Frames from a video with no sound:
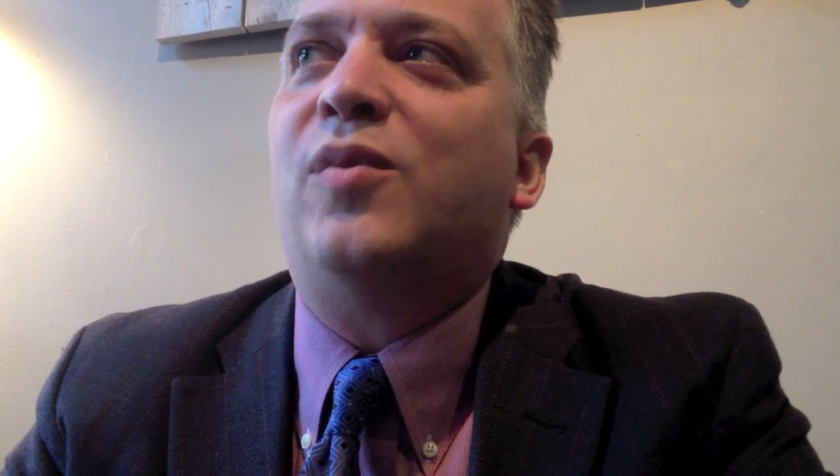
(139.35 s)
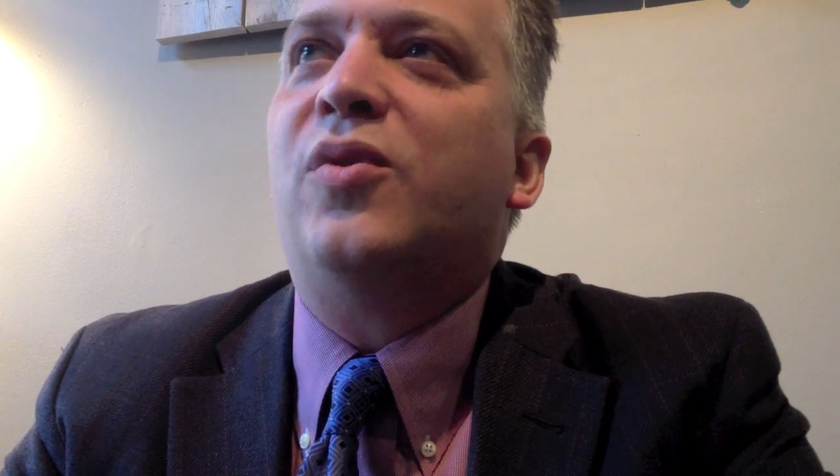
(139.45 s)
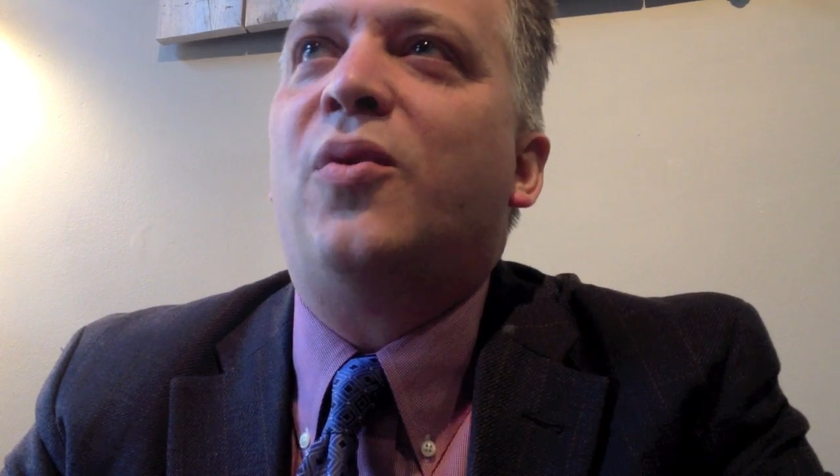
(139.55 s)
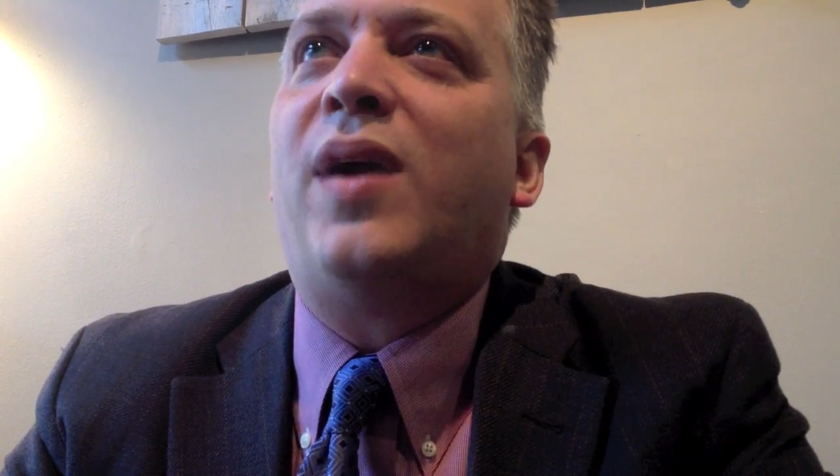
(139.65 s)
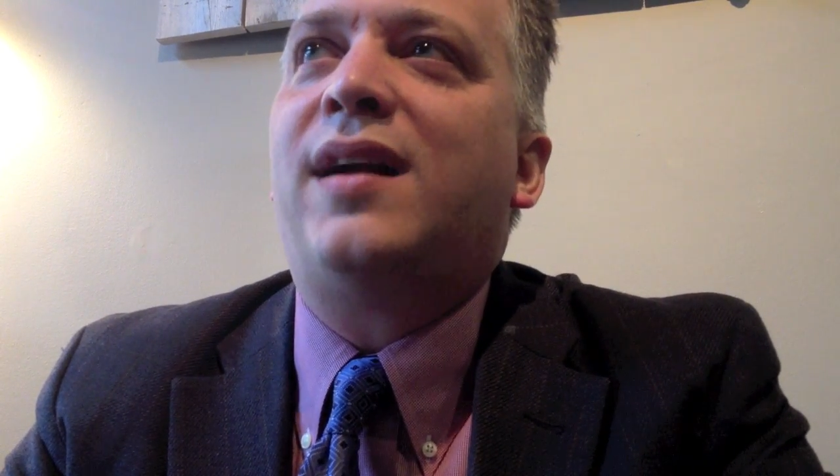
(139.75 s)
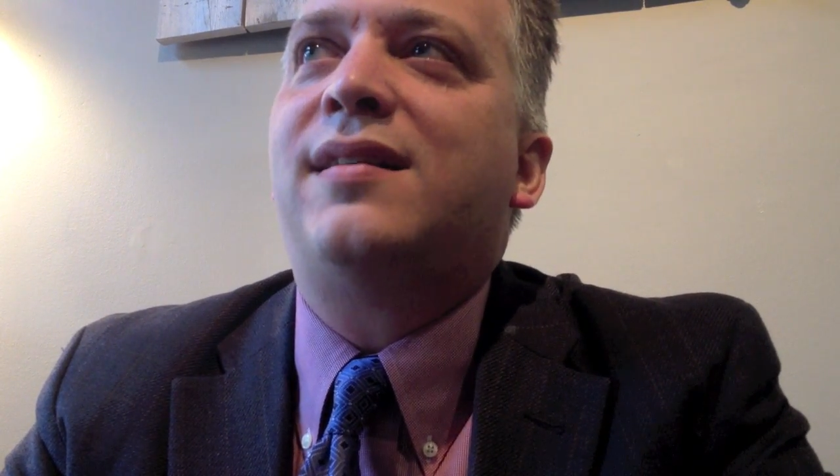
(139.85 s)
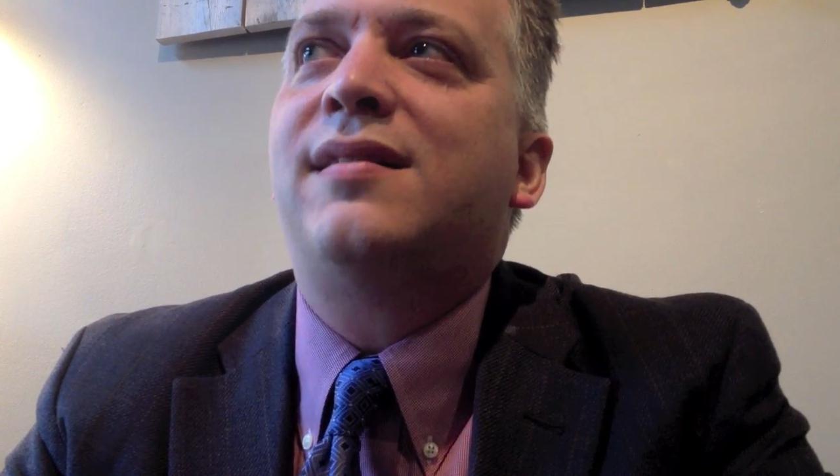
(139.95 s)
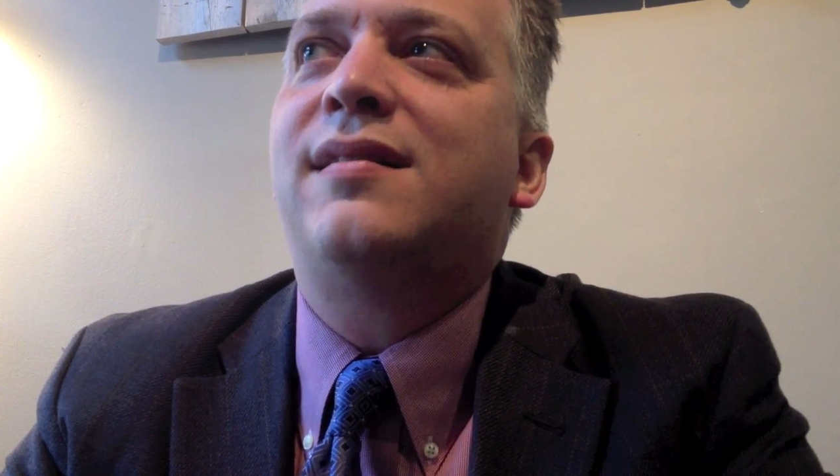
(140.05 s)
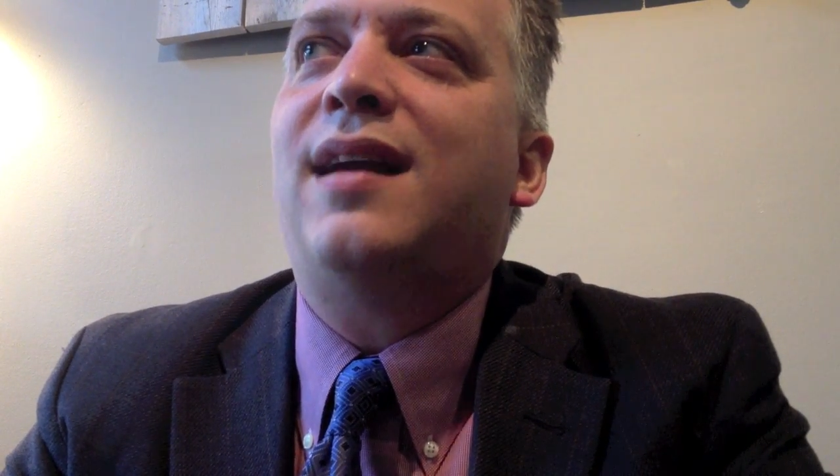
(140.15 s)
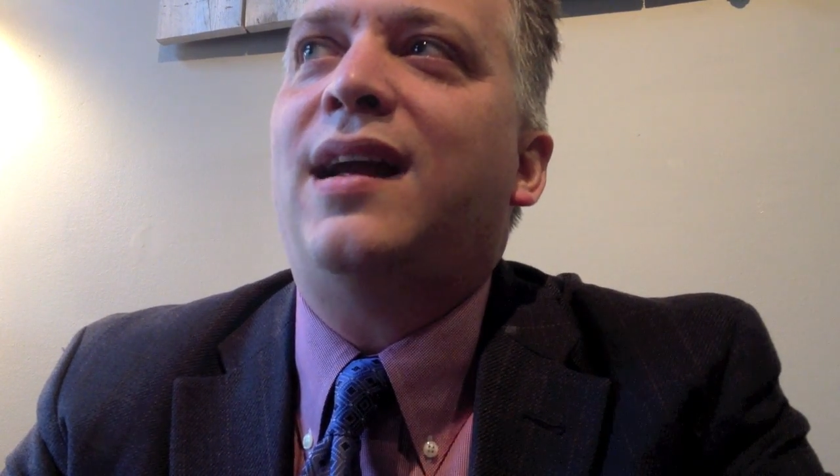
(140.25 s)
more
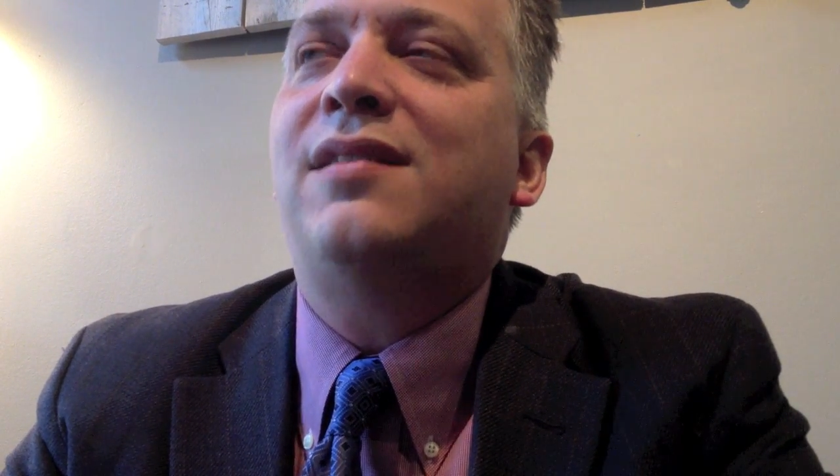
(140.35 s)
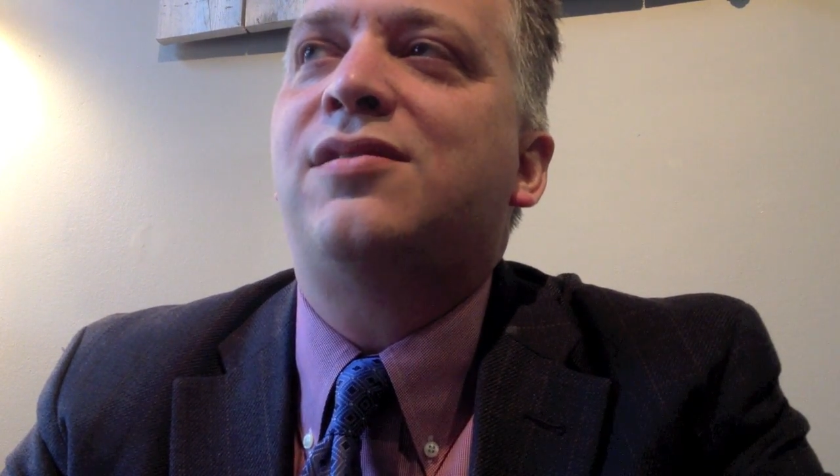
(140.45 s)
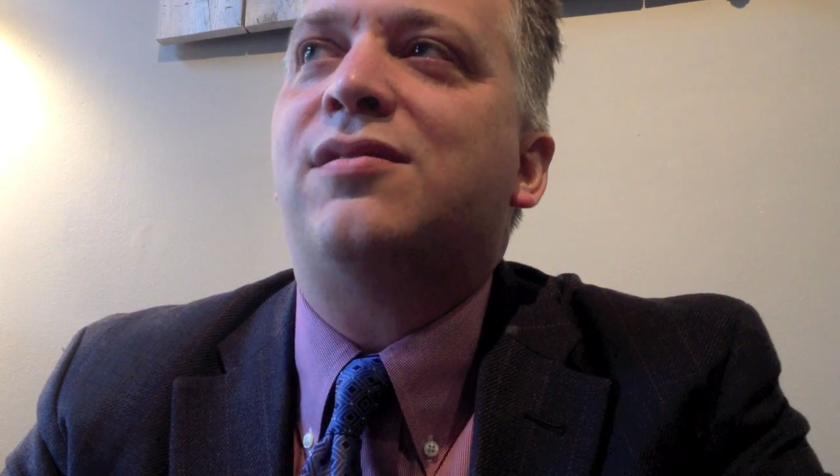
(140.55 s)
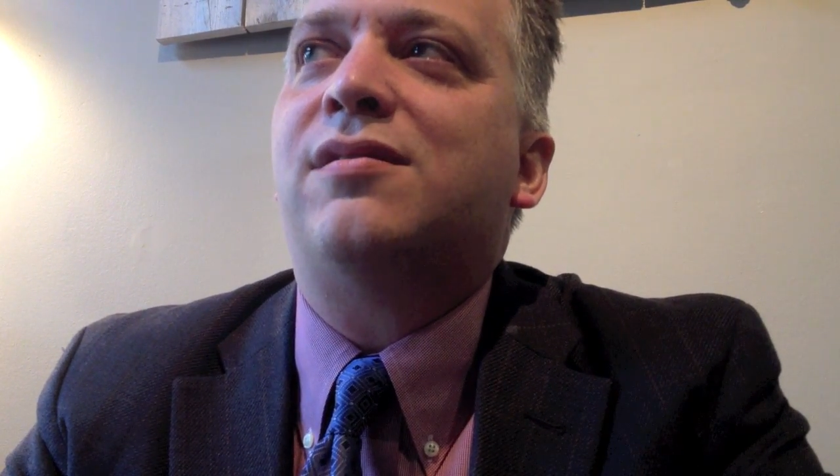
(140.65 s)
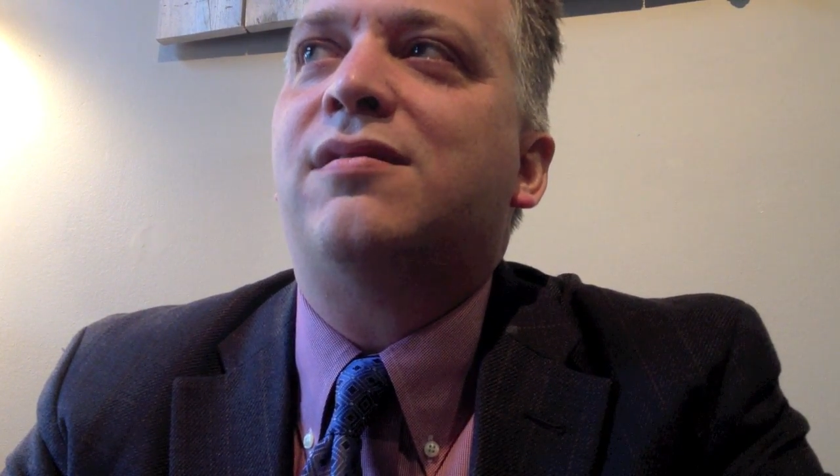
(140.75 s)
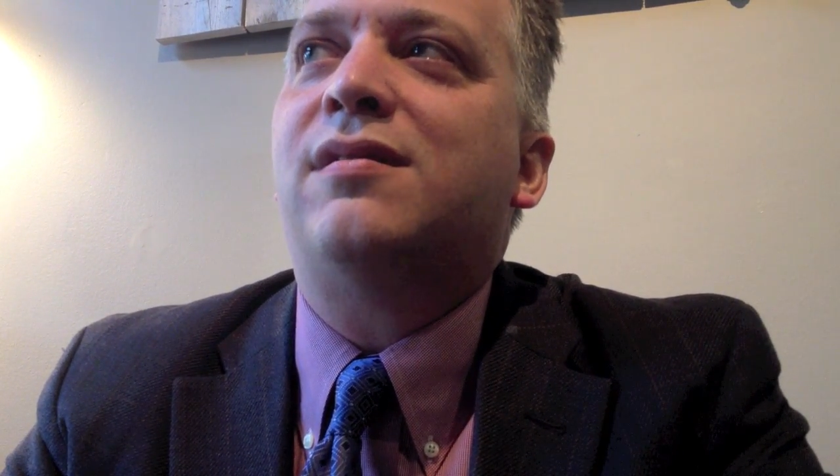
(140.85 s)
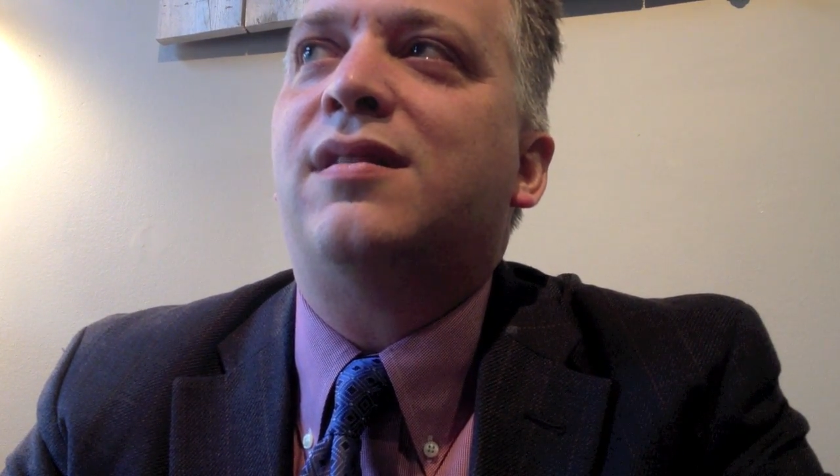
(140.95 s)
direct answer.